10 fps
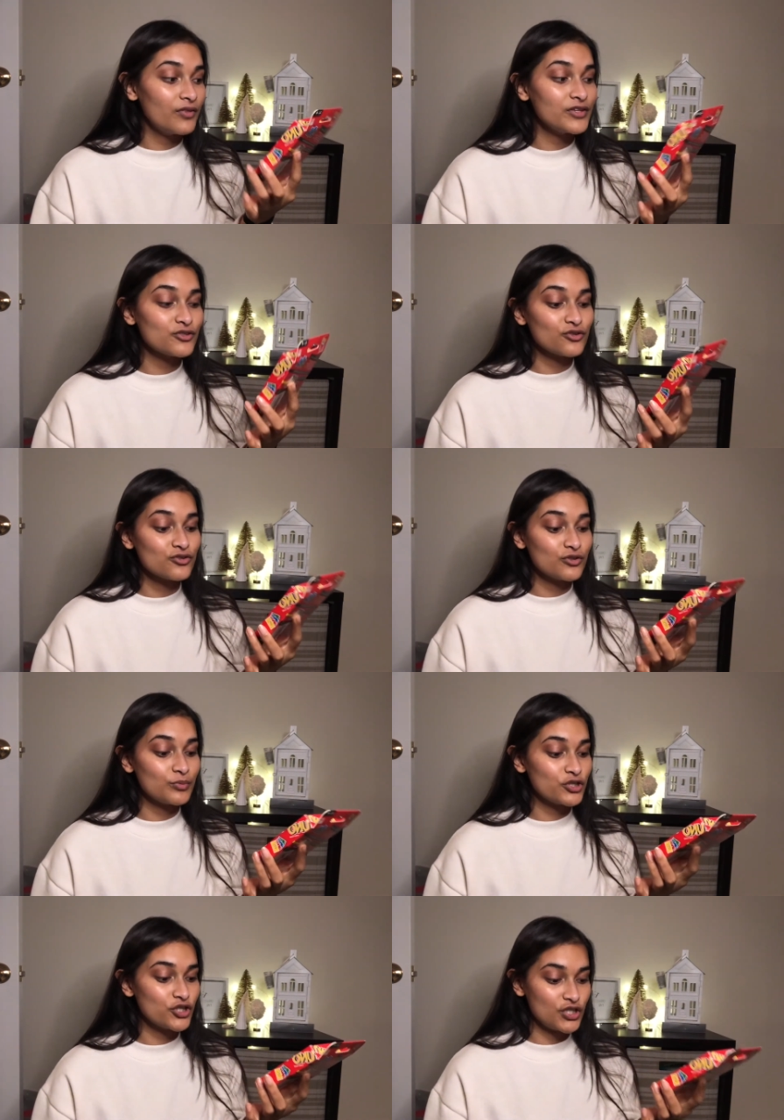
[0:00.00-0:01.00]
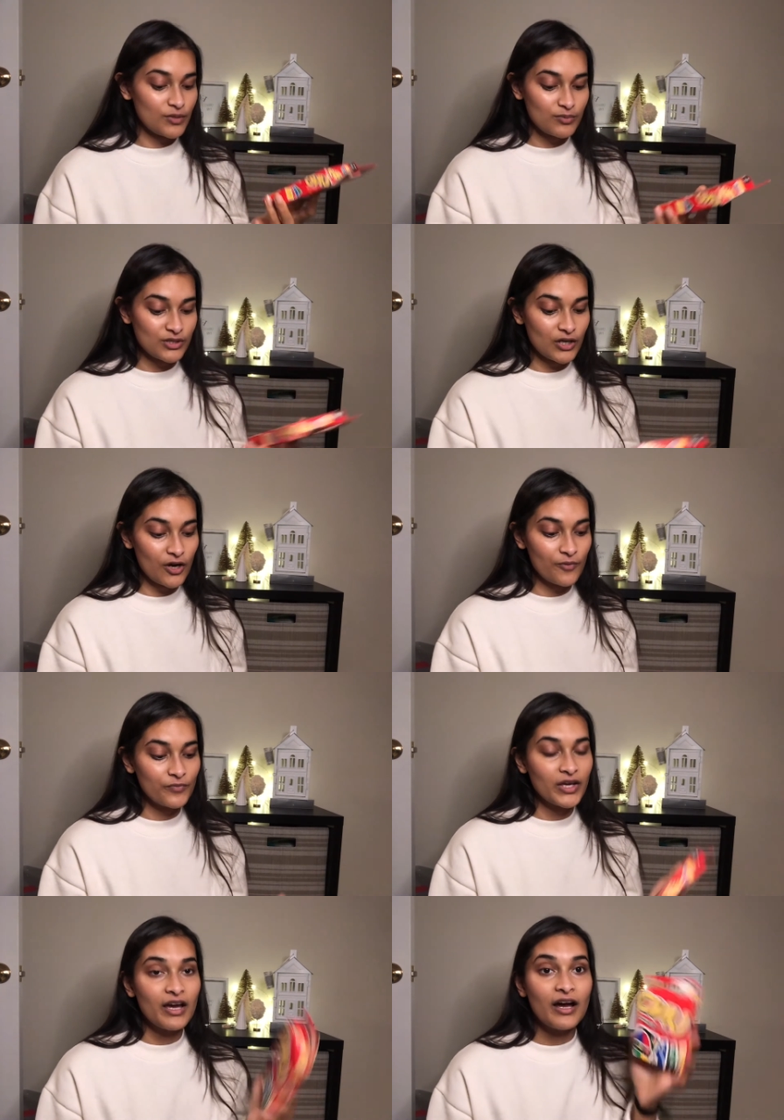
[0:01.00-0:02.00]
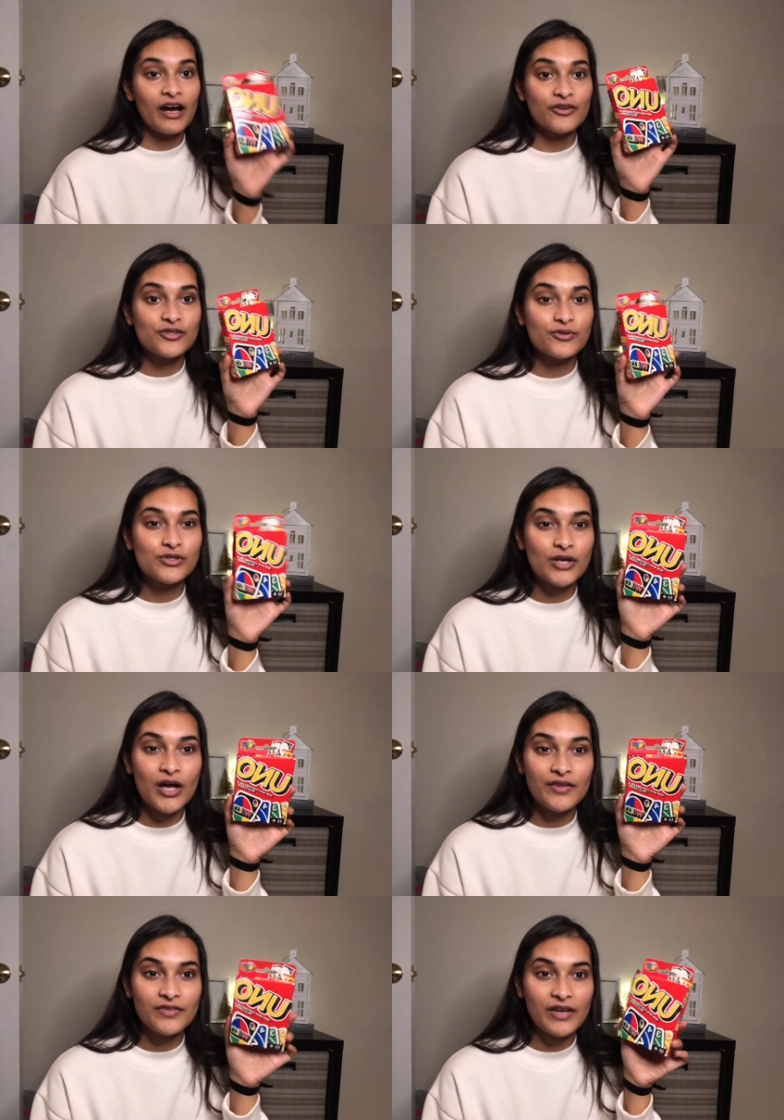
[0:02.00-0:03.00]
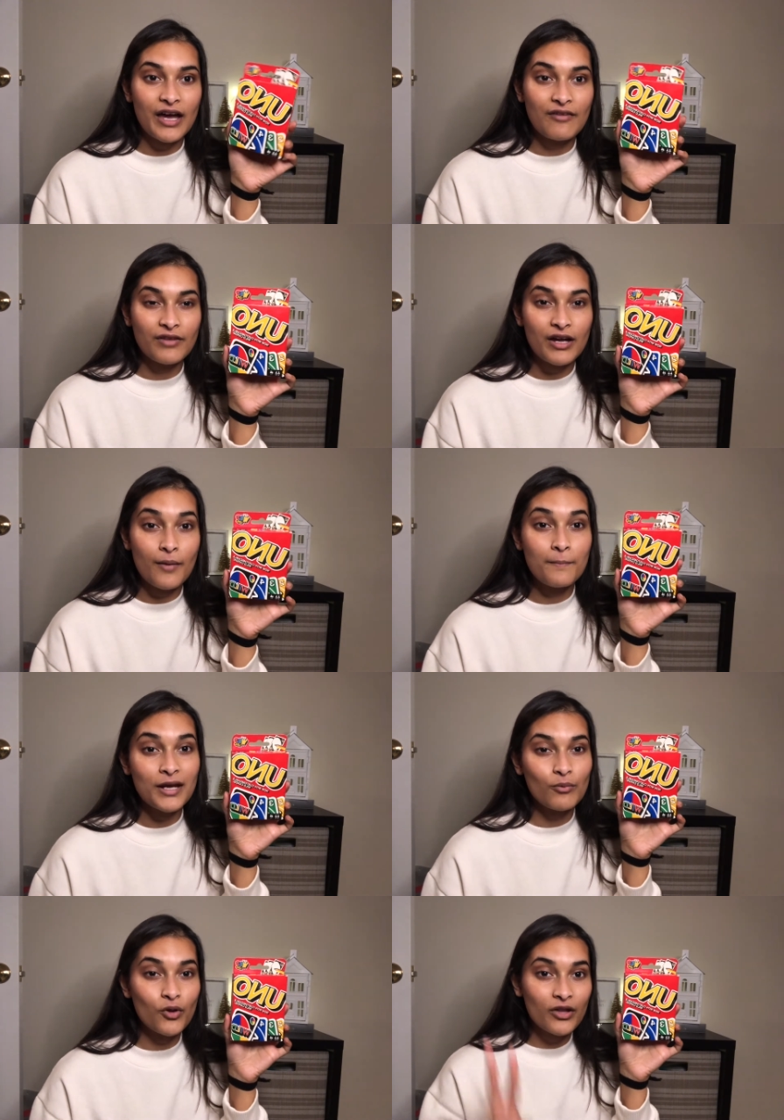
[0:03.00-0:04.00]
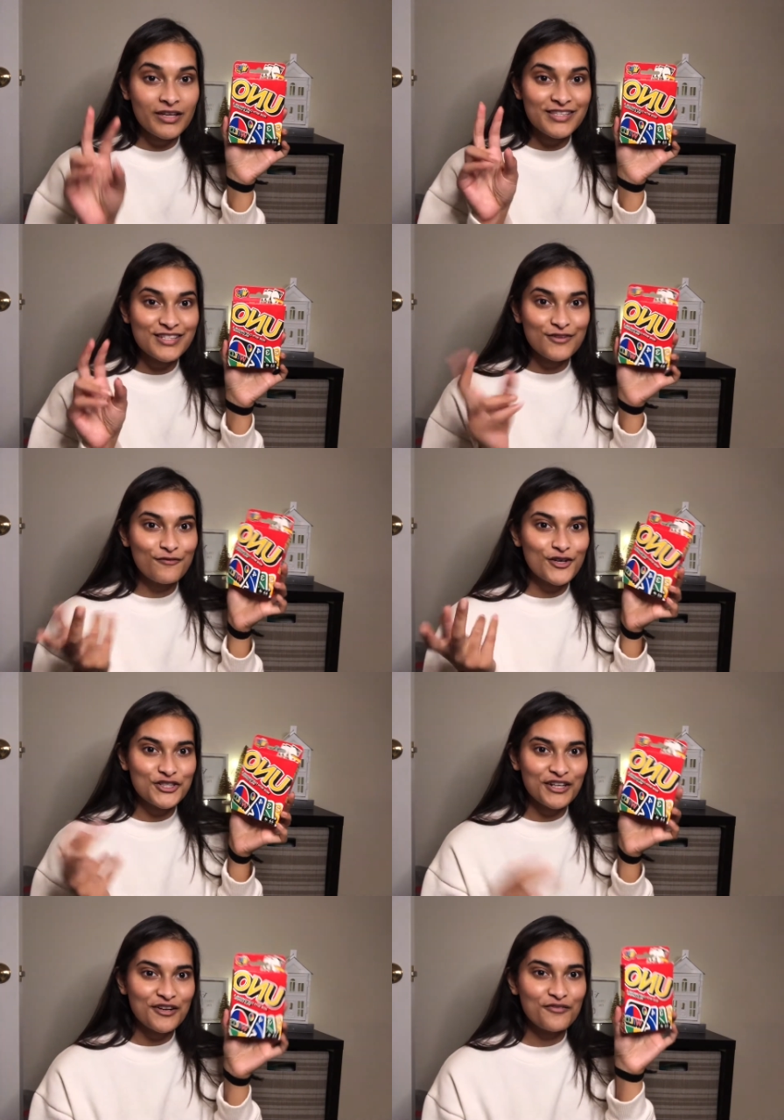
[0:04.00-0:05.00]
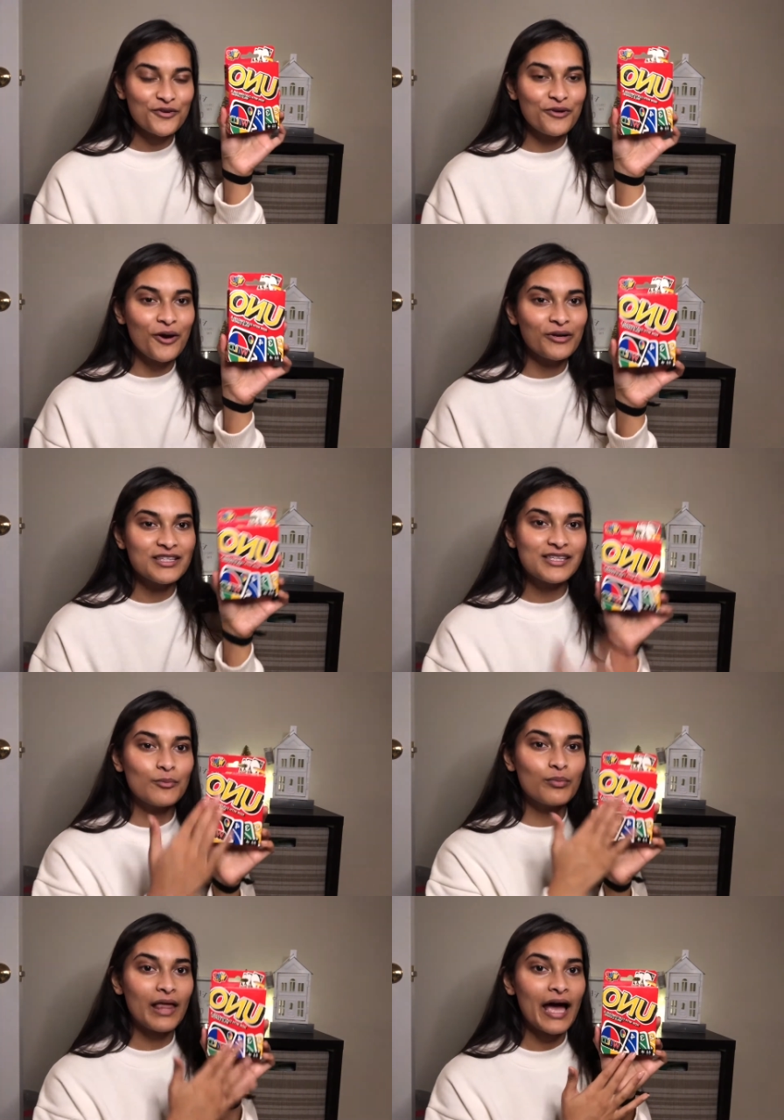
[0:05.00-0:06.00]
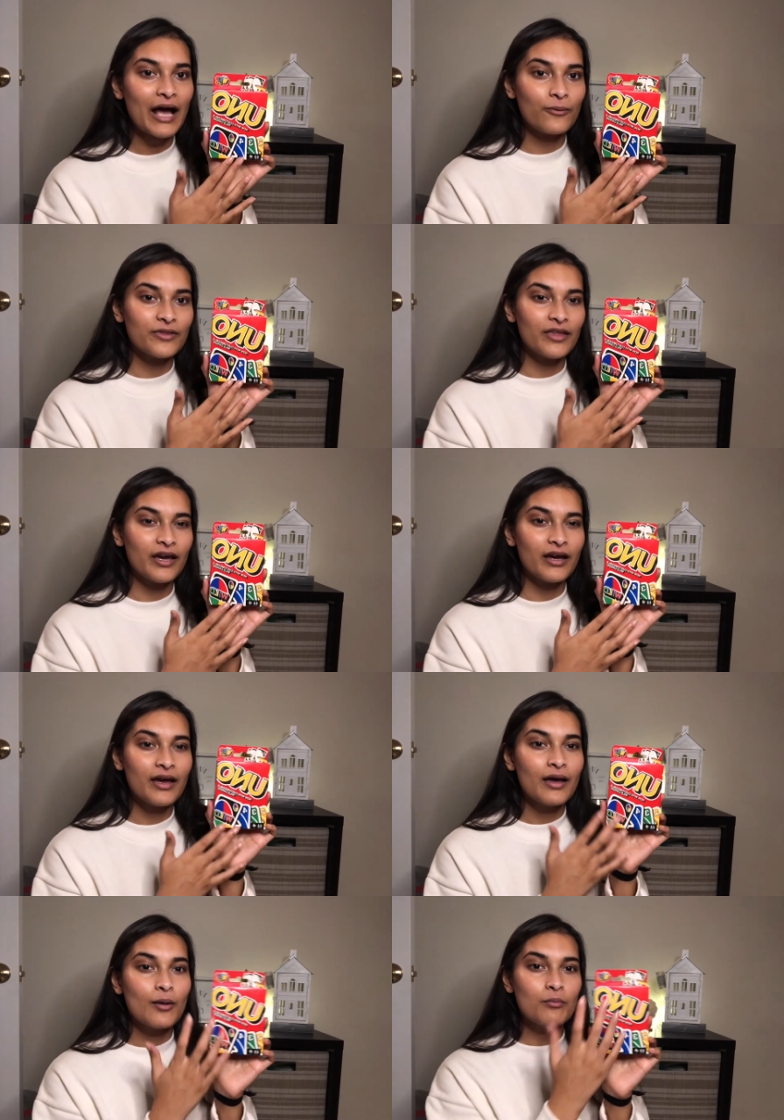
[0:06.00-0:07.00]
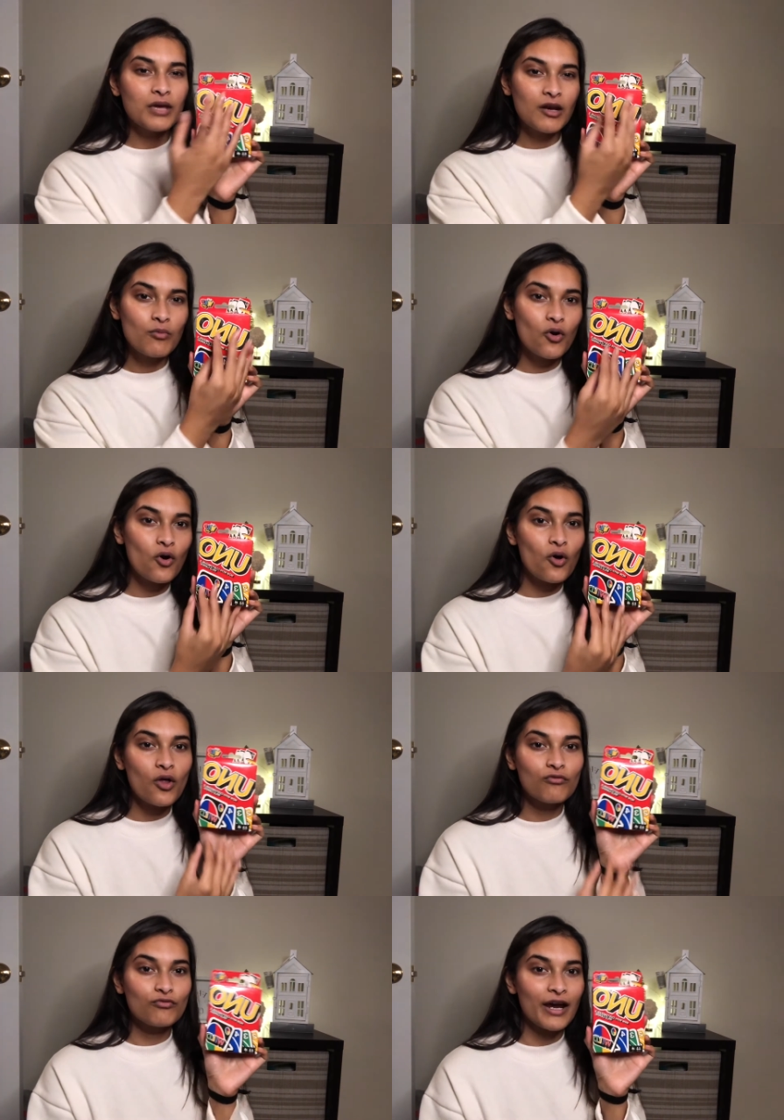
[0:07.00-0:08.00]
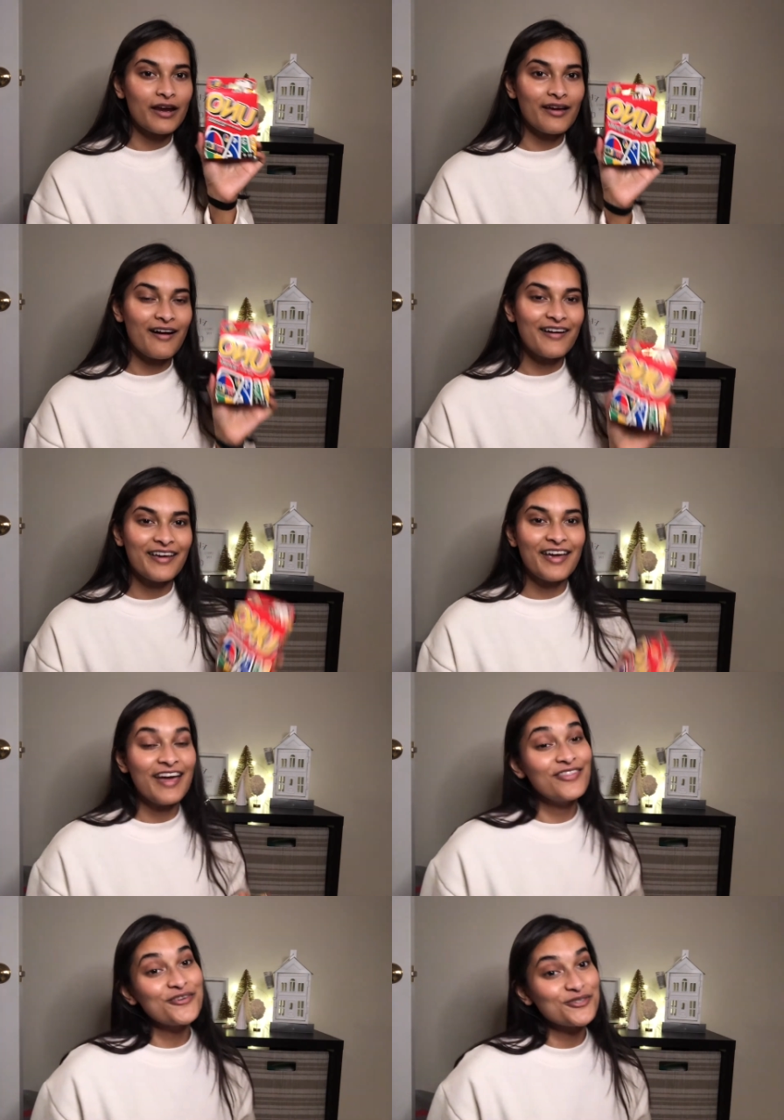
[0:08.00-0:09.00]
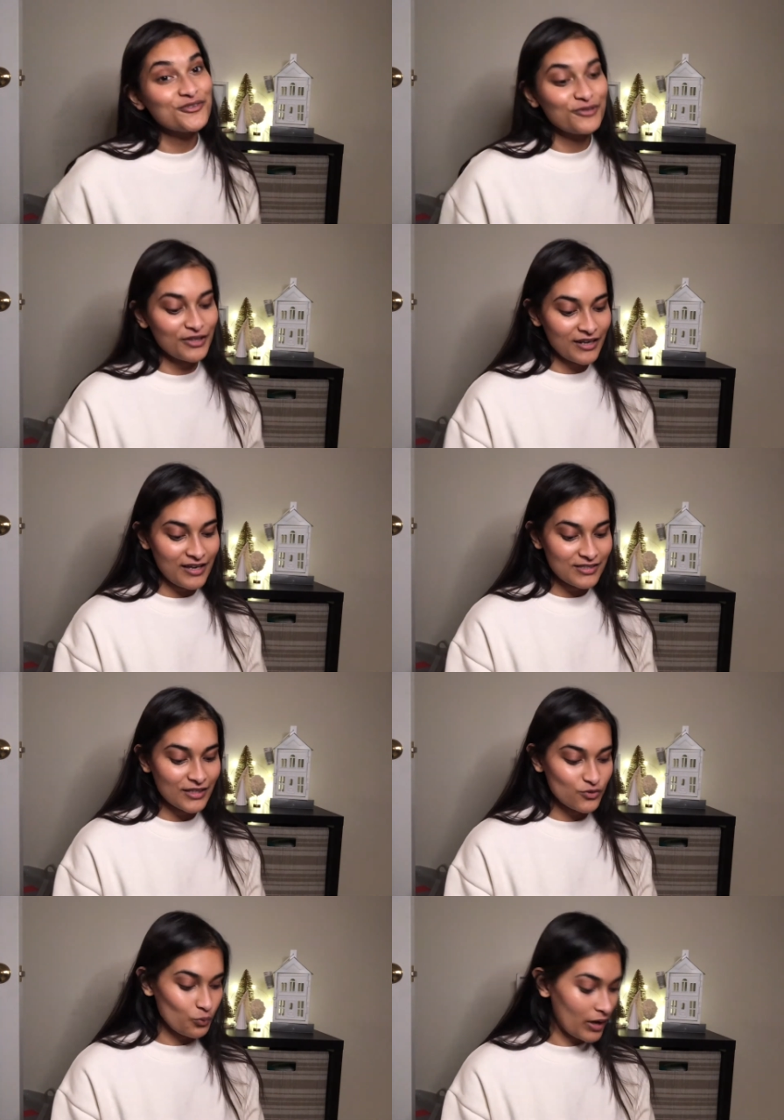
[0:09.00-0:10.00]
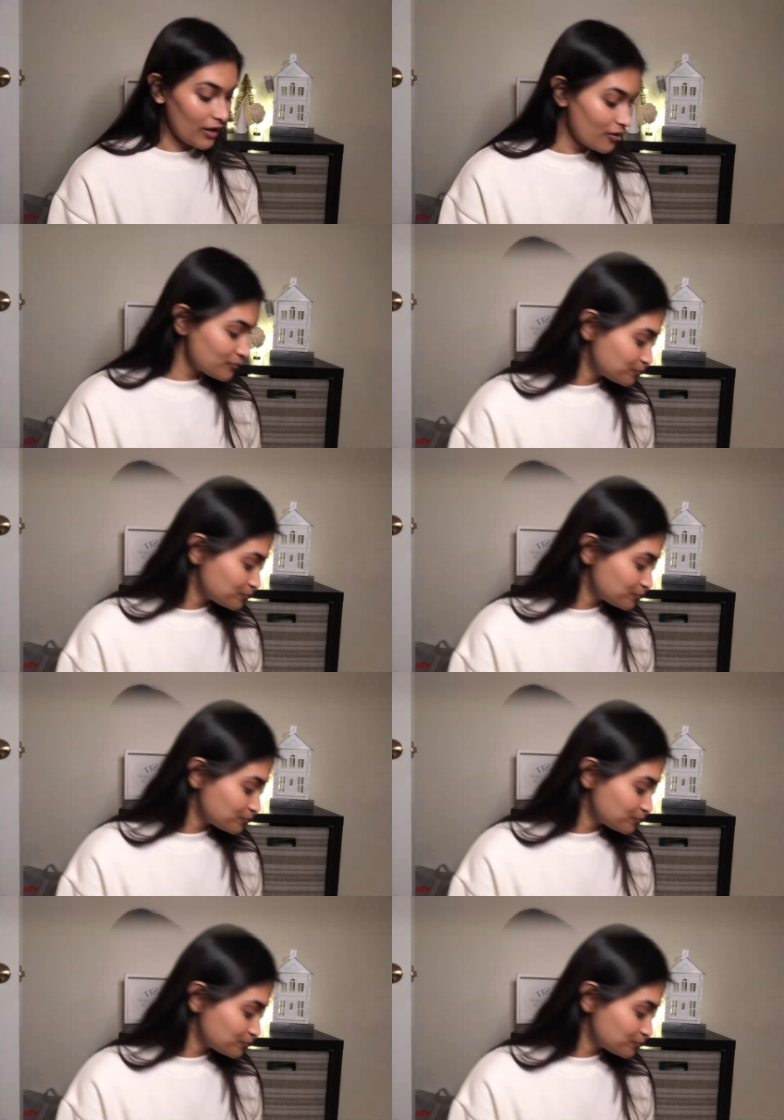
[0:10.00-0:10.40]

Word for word: These are super cheap. So I also saw that they have like a minimalist version of Uno and it's like black with like minimal writing on it and those are really nice as well